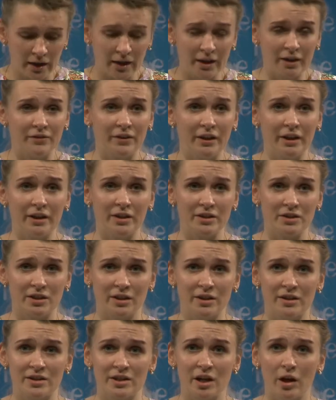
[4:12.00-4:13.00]
in the east
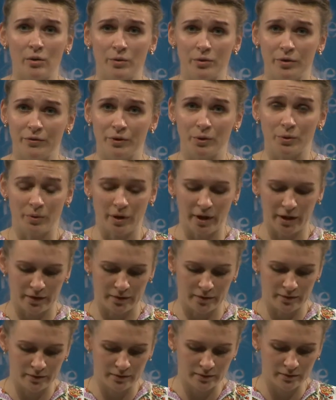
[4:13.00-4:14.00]
and south of Ukraine,
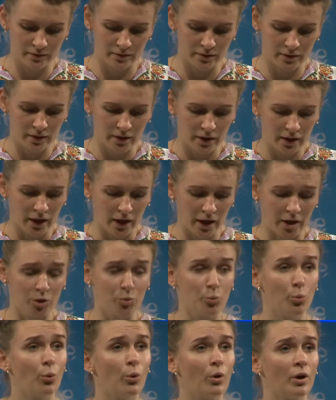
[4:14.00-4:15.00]

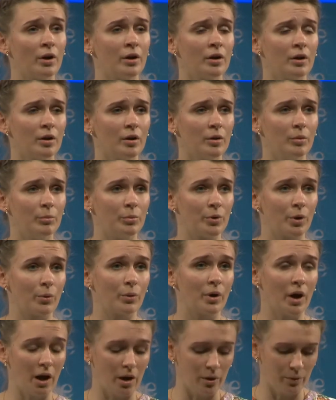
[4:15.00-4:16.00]
and war
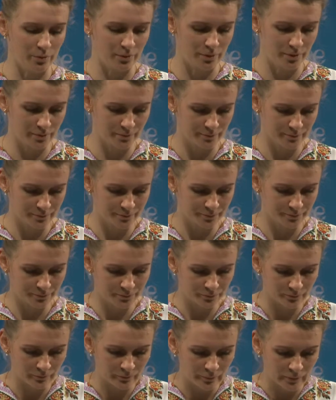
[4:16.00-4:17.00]
broke out.
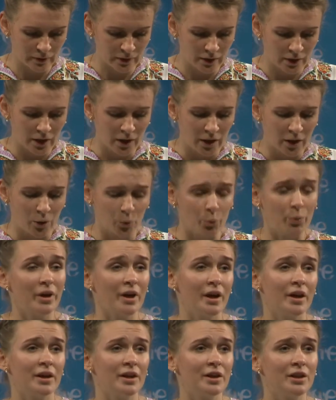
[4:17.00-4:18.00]
We
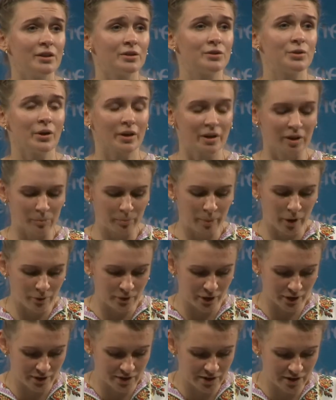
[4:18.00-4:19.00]
are here talking about
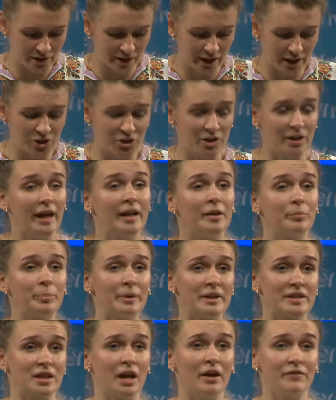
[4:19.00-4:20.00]
reconciliation and
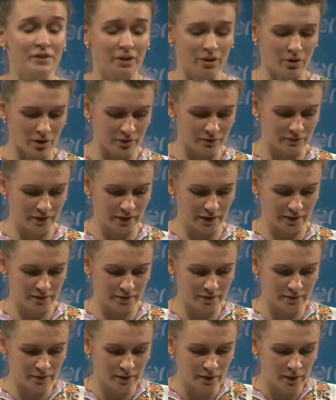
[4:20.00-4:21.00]
peace after conflict,
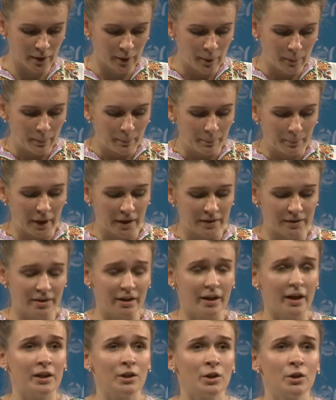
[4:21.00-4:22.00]
but
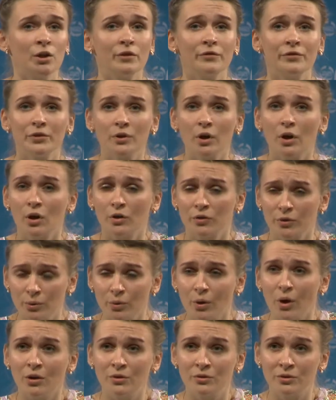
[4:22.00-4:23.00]
a lot of you
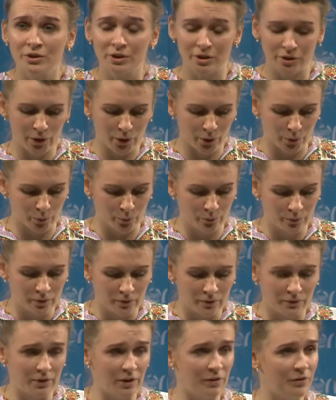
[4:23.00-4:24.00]
already know
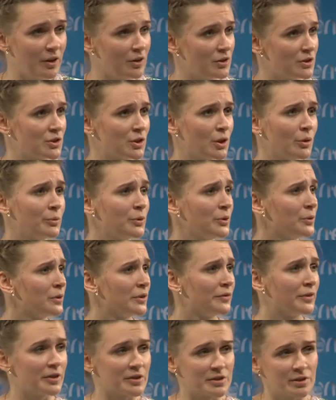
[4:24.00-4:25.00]
that there is no
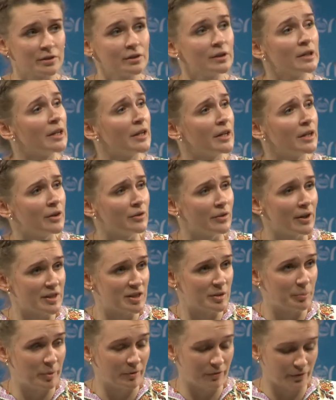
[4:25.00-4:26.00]
universal
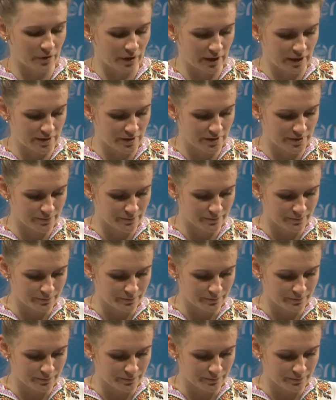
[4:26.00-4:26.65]
recipe for this.